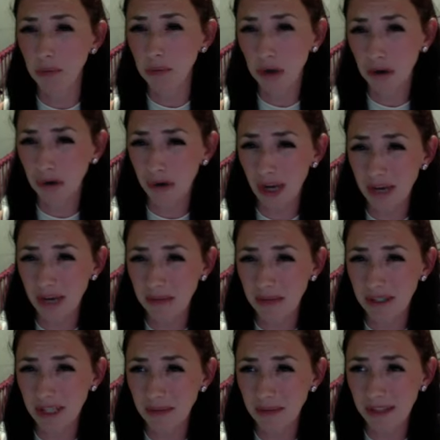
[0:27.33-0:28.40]
program or
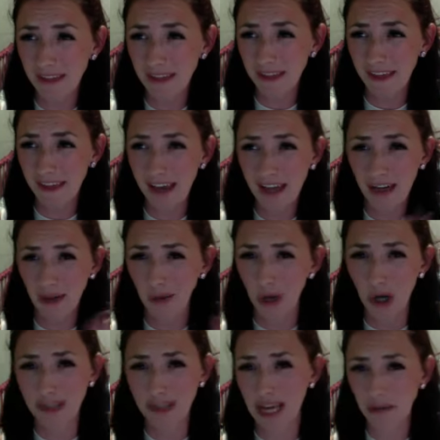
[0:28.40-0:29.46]
something like that, a
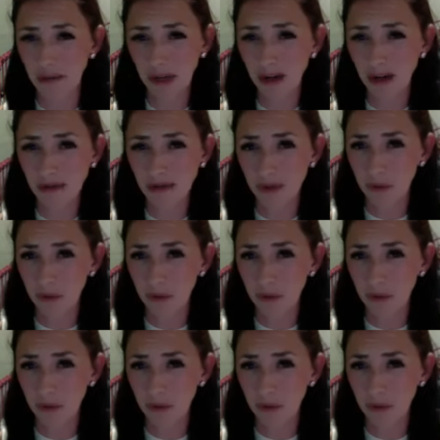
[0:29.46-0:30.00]
long time ago,